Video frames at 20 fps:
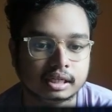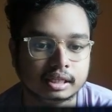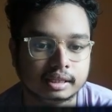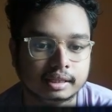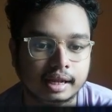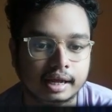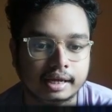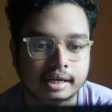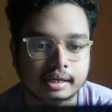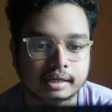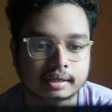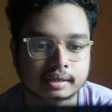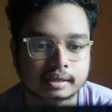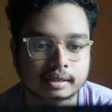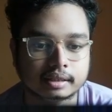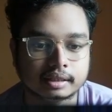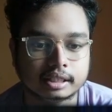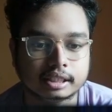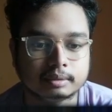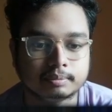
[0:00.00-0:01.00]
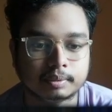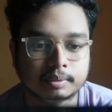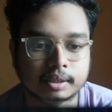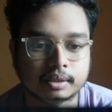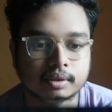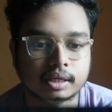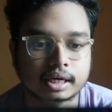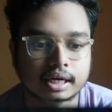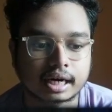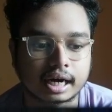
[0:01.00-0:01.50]
Like this
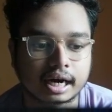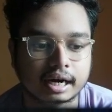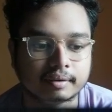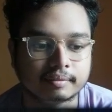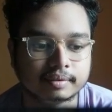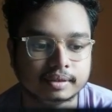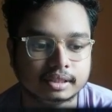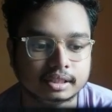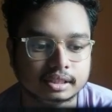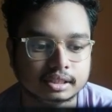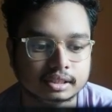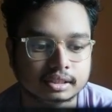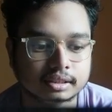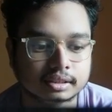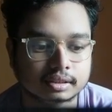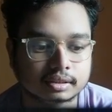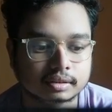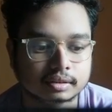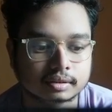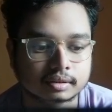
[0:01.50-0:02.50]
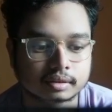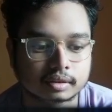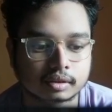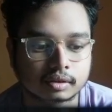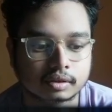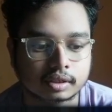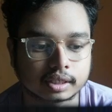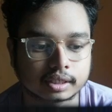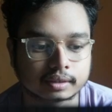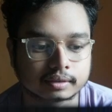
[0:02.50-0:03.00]
particular carbons,
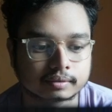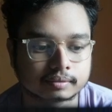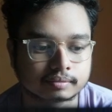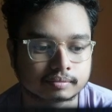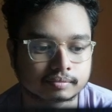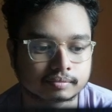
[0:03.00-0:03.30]
okay,